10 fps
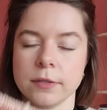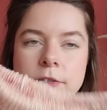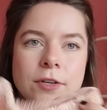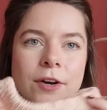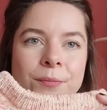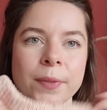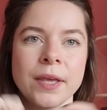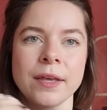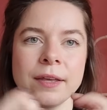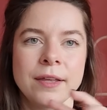So
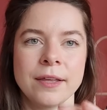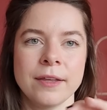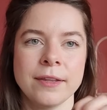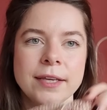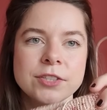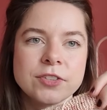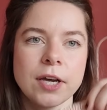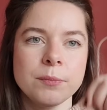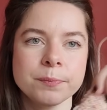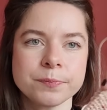next
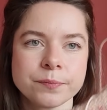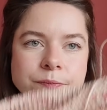time,